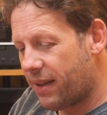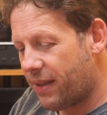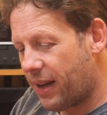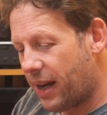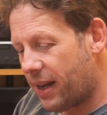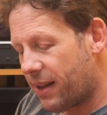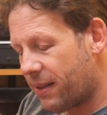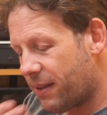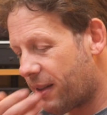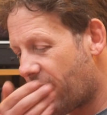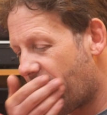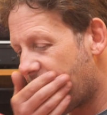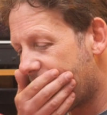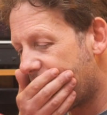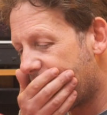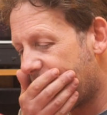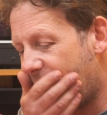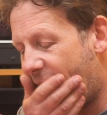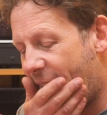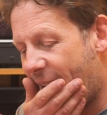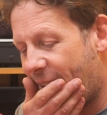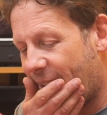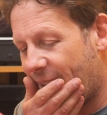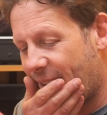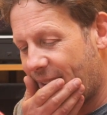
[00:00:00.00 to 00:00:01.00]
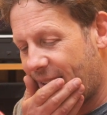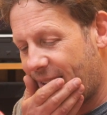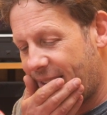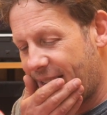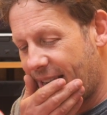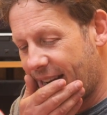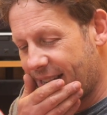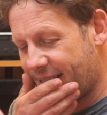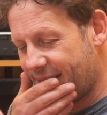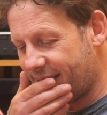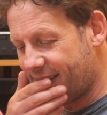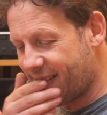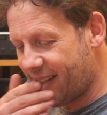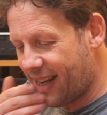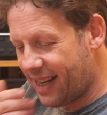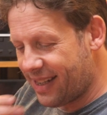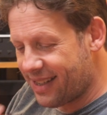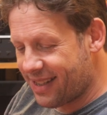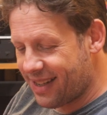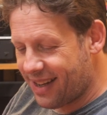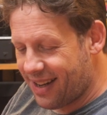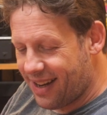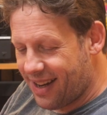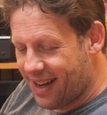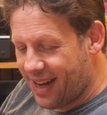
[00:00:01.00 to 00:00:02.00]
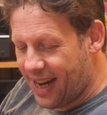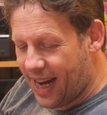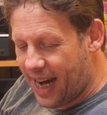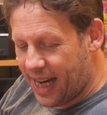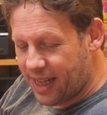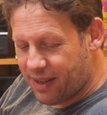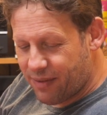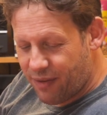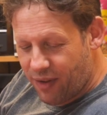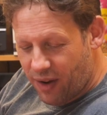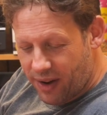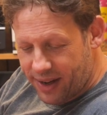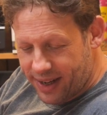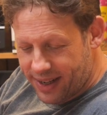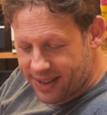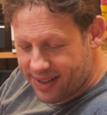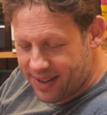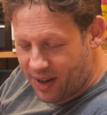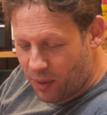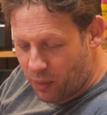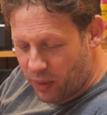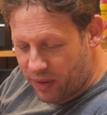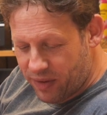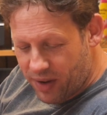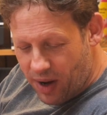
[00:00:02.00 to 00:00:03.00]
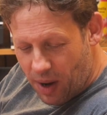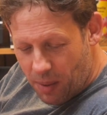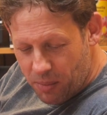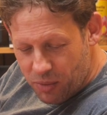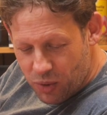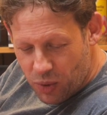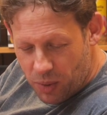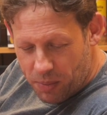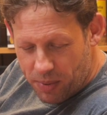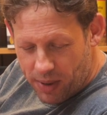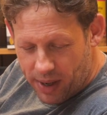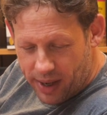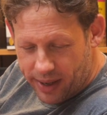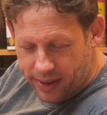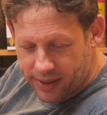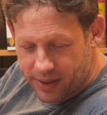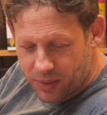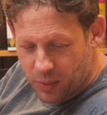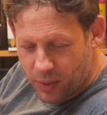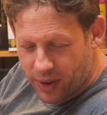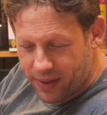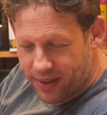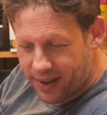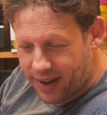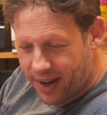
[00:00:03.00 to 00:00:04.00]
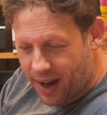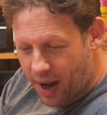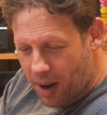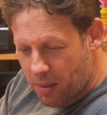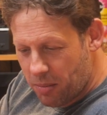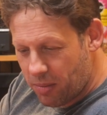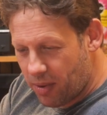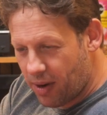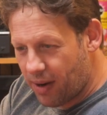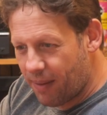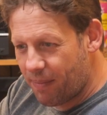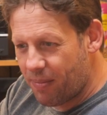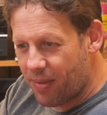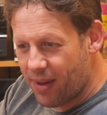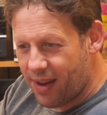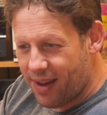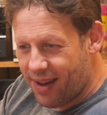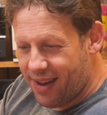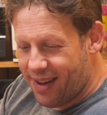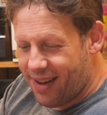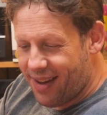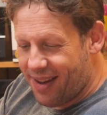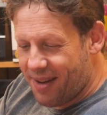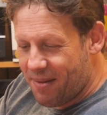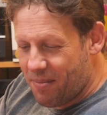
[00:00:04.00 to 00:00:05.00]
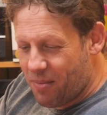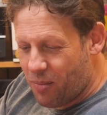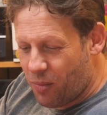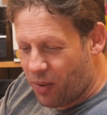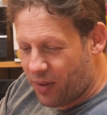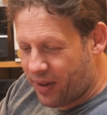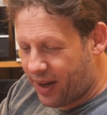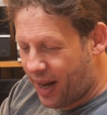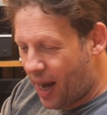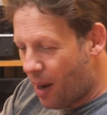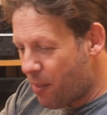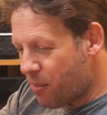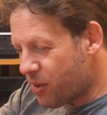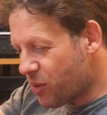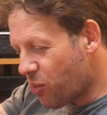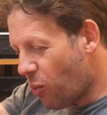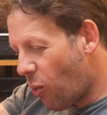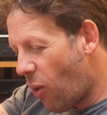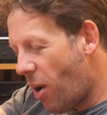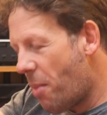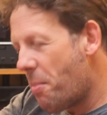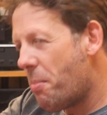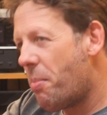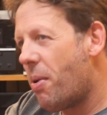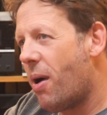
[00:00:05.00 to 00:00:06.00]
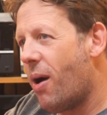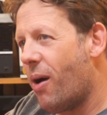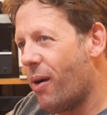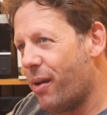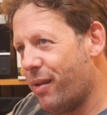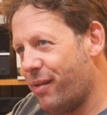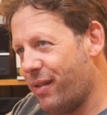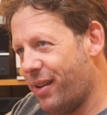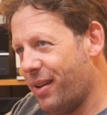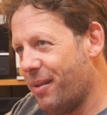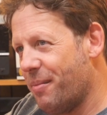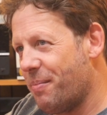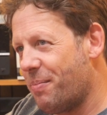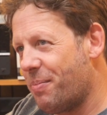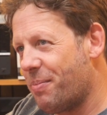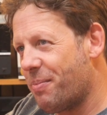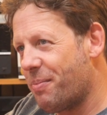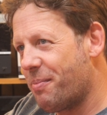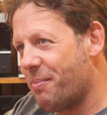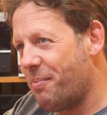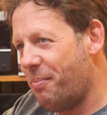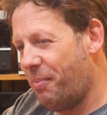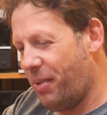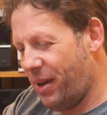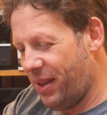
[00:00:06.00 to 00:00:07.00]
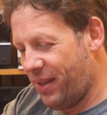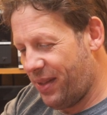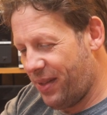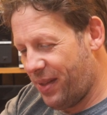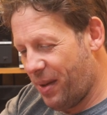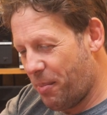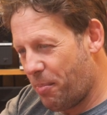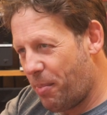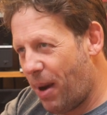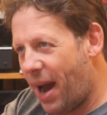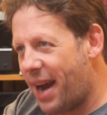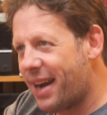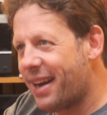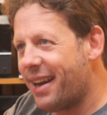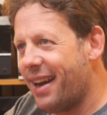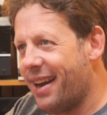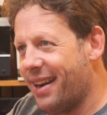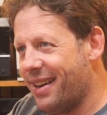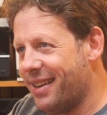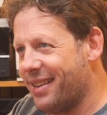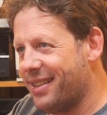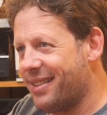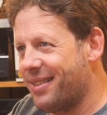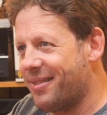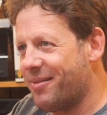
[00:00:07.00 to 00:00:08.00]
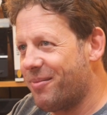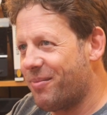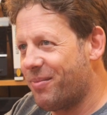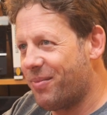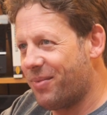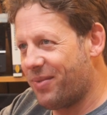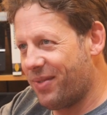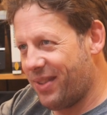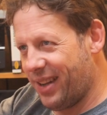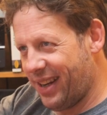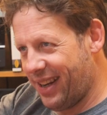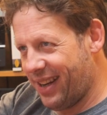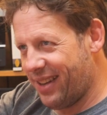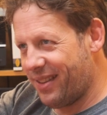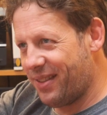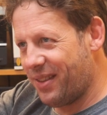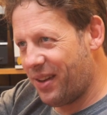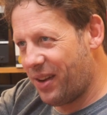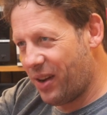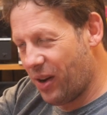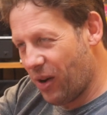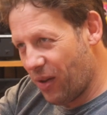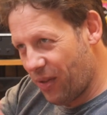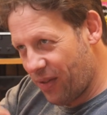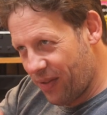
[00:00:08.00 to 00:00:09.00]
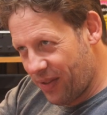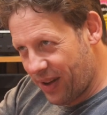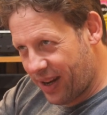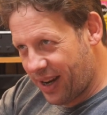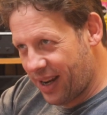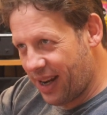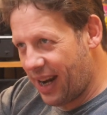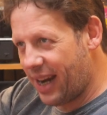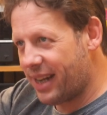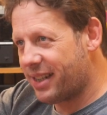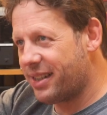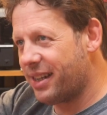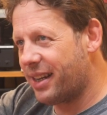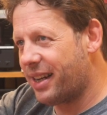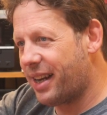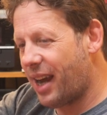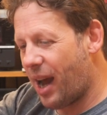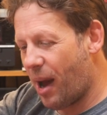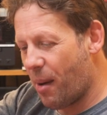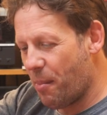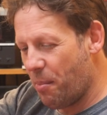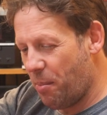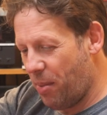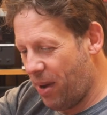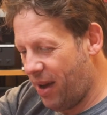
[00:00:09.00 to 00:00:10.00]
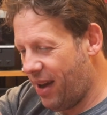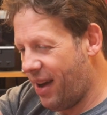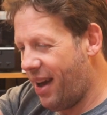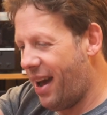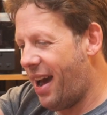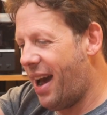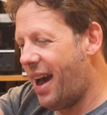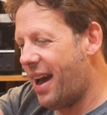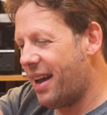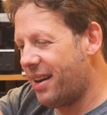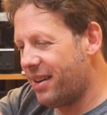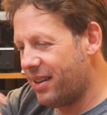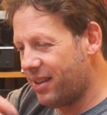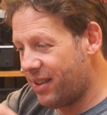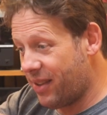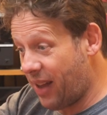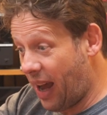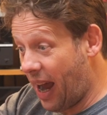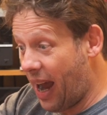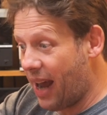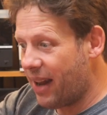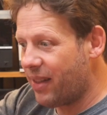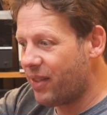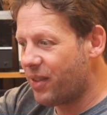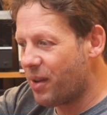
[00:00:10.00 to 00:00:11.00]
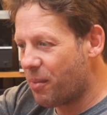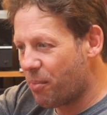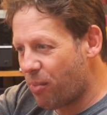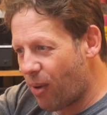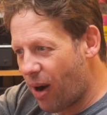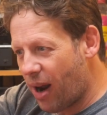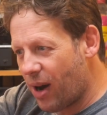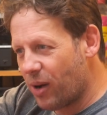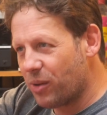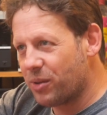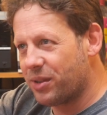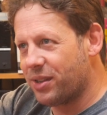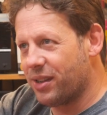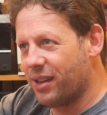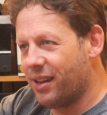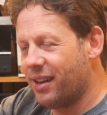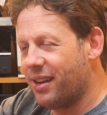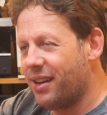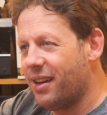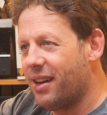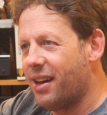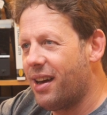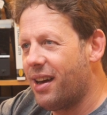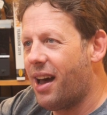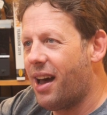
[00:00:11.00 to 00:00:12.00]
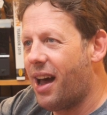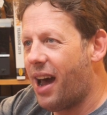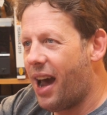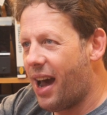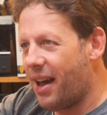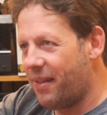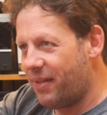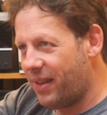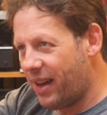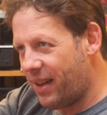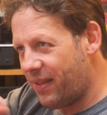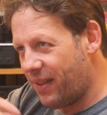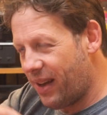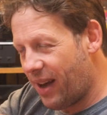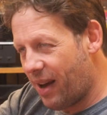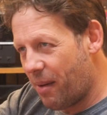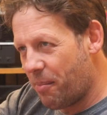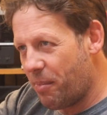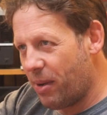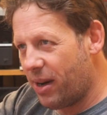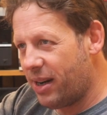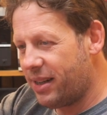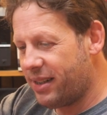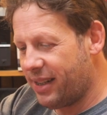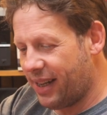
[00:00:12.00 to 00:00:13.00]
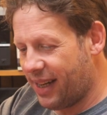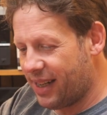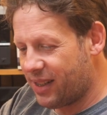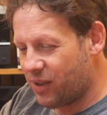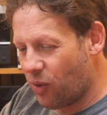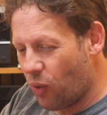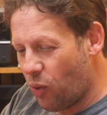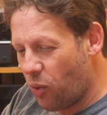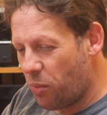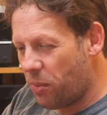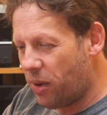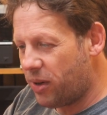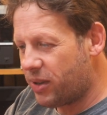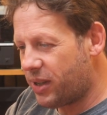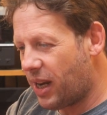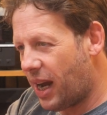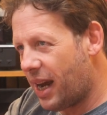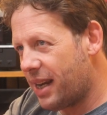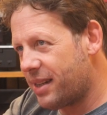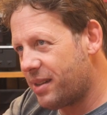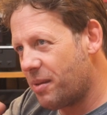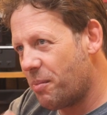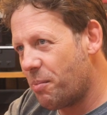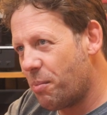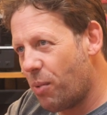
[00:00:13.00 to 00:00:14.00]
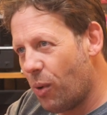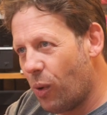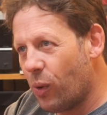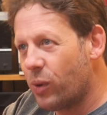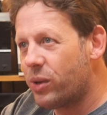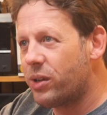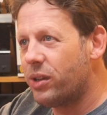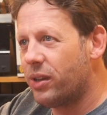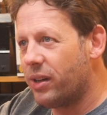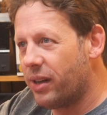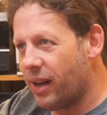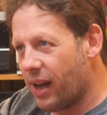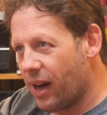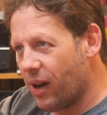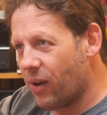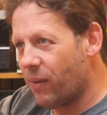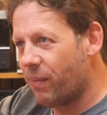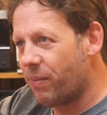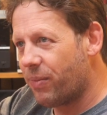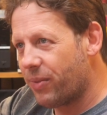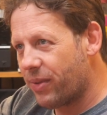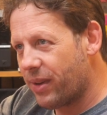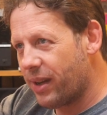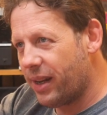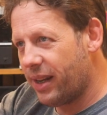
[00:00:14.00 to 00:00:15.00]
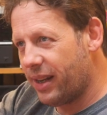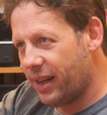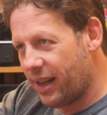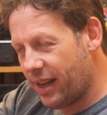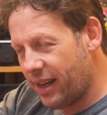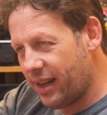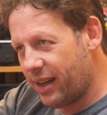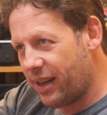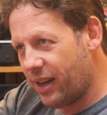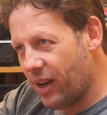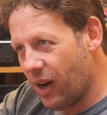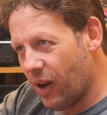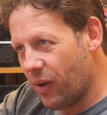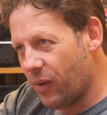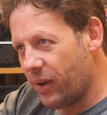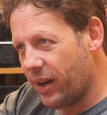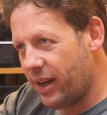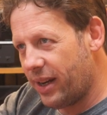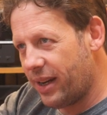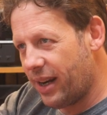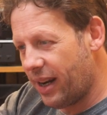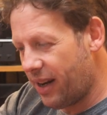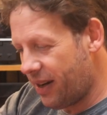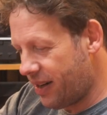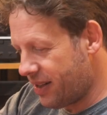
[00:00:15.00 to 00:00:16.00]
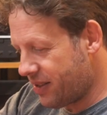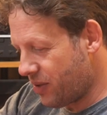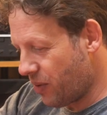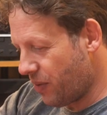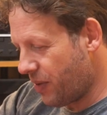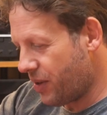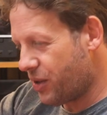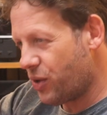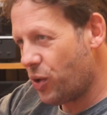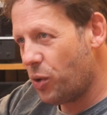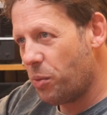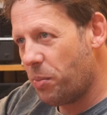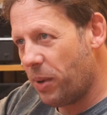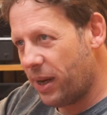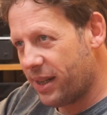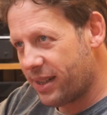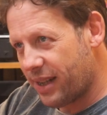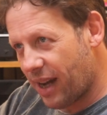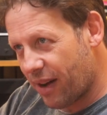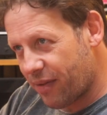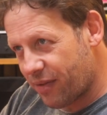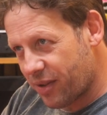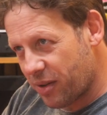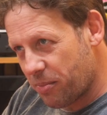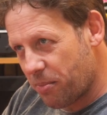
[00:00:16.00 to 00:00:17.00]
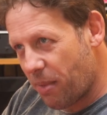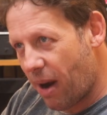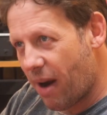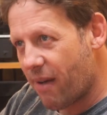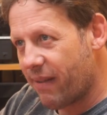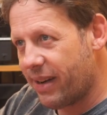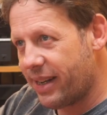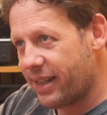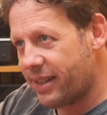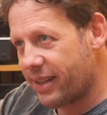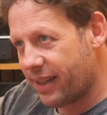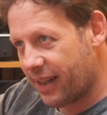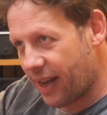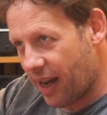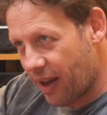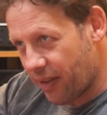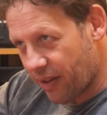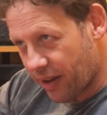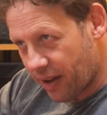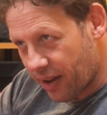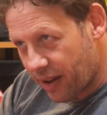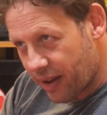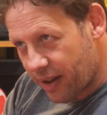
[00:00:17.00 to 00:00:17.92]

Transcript: That yes, it's funny, isn't it? We've come to a place where the camera's one part of it, but the back end, the you know, the connected cam bit and the browser, and then that ability, it's almost as important now. It you know, so the two bits have to marry together.